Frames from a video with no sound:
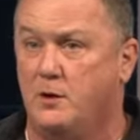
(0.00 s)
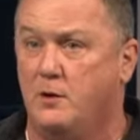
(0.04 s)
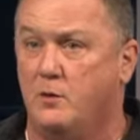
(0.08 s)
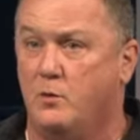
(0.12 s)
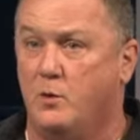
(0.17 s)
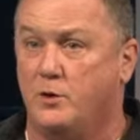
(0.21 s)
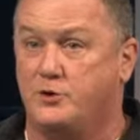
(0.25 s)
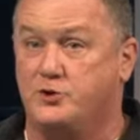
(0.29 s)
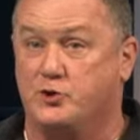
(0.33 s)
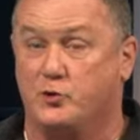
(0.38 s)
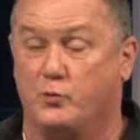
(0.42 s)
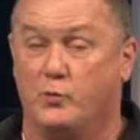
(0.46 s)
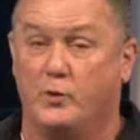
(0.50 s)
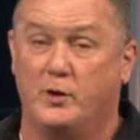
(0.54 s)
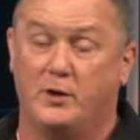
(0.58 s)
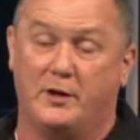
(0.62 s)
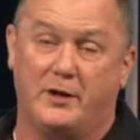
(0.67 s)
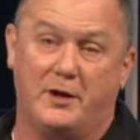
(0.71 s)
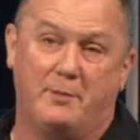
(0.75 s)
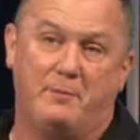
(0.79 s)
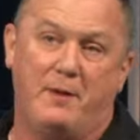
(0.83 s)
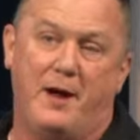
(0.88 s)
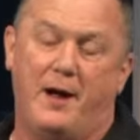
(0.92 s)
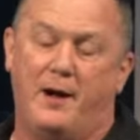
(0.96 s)
what you're
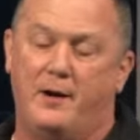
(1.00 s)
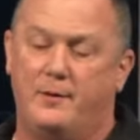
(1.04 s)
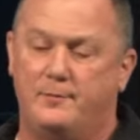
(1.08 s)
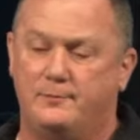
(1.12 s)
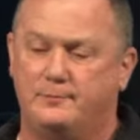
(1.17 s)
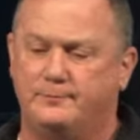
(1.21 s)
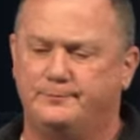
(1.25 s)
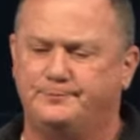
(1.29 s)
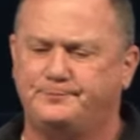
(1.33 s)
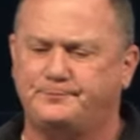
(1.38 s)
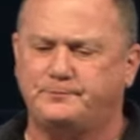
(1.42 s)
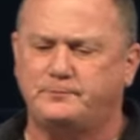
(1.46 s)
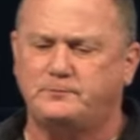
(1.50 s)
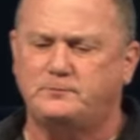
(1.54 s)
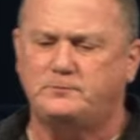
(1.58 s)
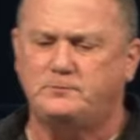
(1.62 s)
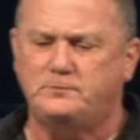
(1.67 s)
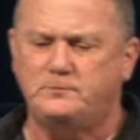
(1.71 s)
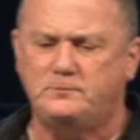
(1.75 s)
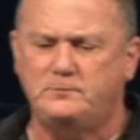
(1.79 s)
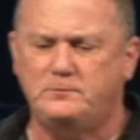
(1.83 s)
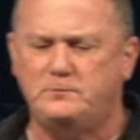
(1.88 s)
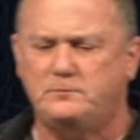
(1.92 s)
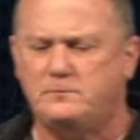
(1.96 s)
really about
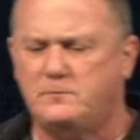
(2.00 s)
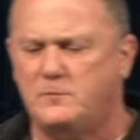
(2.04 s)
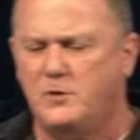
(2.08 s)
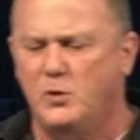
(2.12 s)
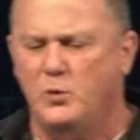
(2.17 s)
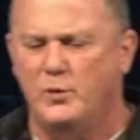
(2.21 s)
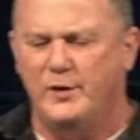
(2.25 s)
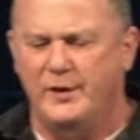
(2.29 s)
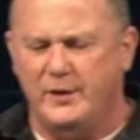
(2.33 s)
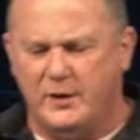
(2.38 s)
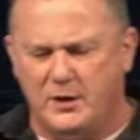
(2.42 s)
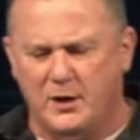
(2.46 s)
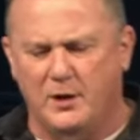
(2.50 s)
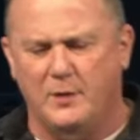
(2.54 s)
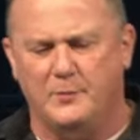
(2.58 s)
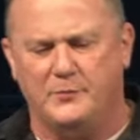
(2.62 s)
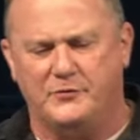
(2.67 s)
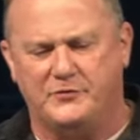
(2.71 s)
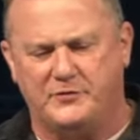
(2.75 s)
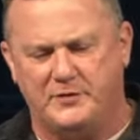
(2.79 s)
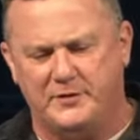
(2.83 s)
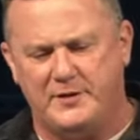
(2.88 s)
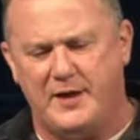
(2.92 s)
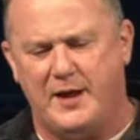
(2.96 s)
when it
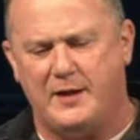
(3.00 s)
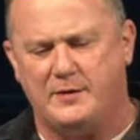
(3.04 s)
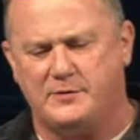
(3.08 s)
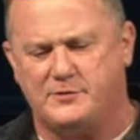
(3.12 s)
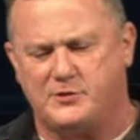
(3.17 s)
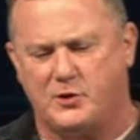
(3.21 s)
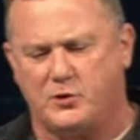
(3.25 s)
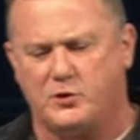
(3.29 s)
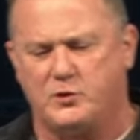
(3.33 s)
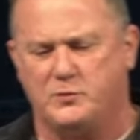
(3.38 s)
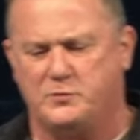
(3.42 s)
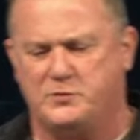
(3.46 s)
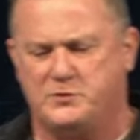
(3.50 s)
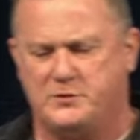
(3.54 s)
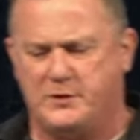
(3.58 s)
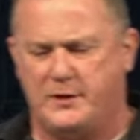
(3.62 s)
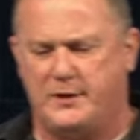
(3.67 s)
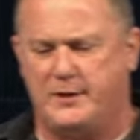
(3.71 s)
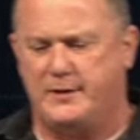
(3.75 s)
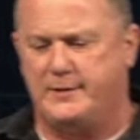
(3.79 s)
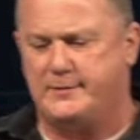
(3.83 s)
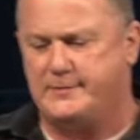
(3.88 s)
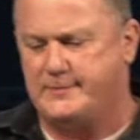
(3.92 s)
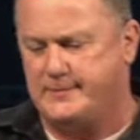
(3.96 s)
comes to that
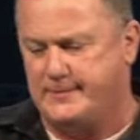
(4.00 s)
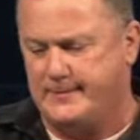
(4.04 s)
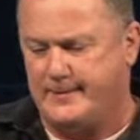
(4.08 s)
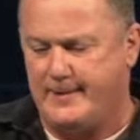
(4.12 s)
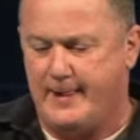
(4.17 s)
circumstance.